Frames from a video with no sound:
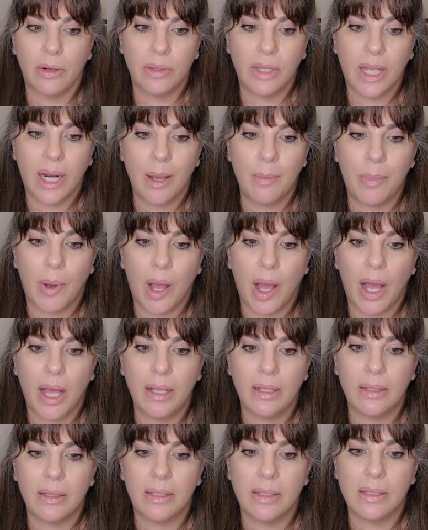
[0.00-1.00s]
that I bought
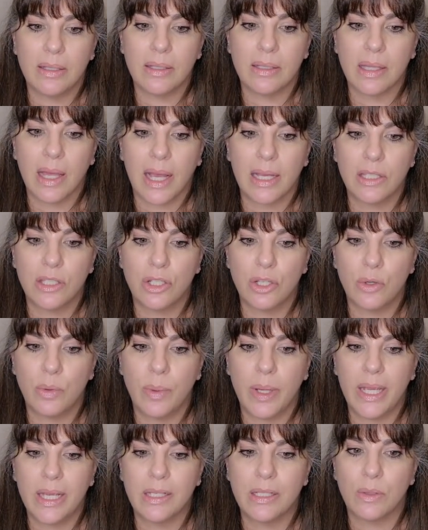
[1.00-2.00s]
this last 2
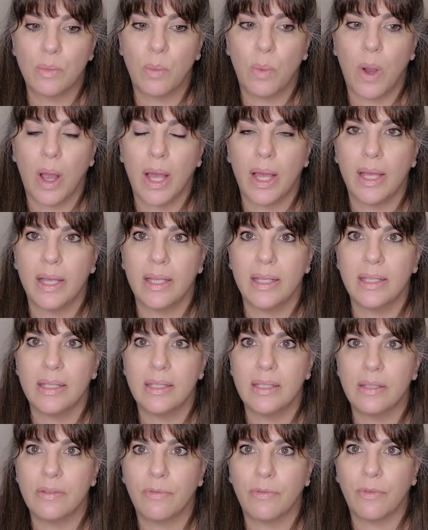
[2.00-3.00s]
weeks
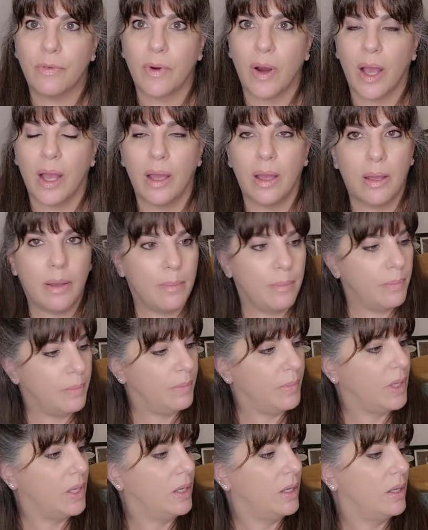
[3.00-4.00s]
was
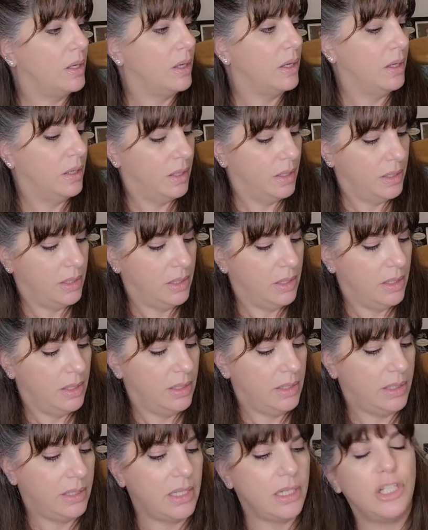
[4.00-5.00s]
from
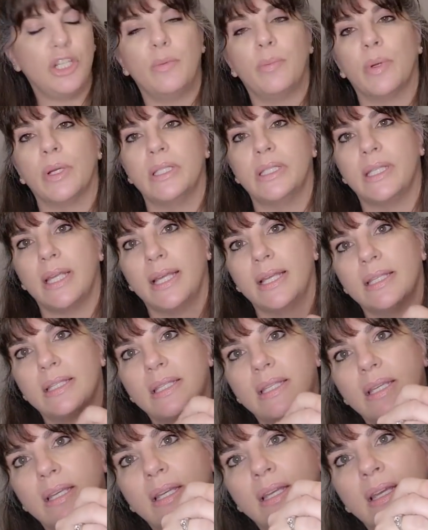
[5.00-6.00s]
Stitchy Princess,
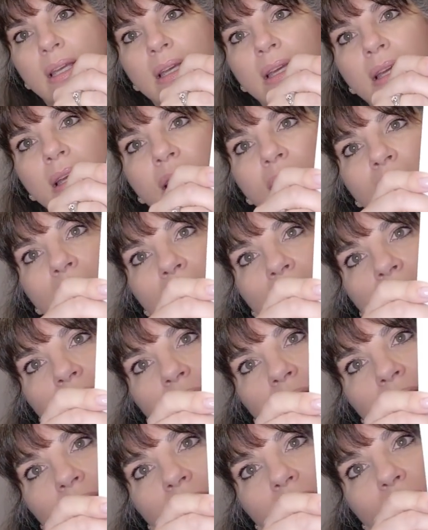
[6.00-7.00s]

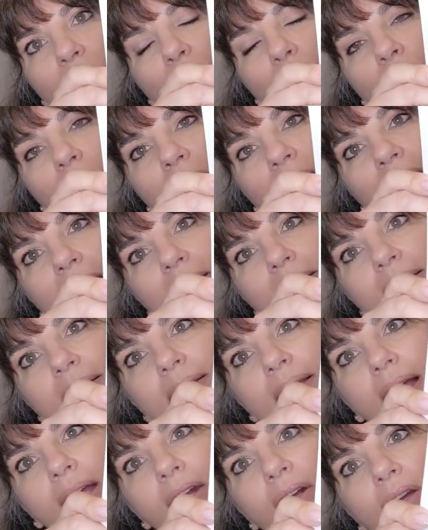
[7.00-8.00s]
Ukrainian
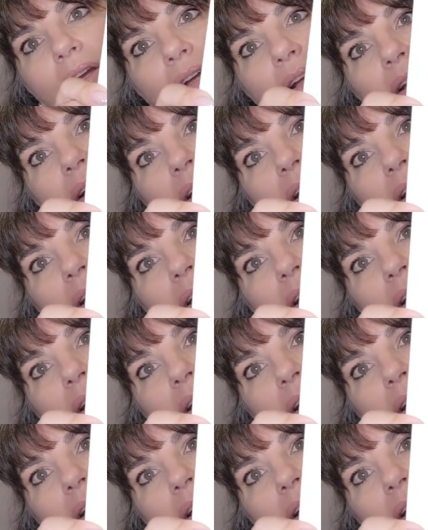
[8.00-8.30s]
designer.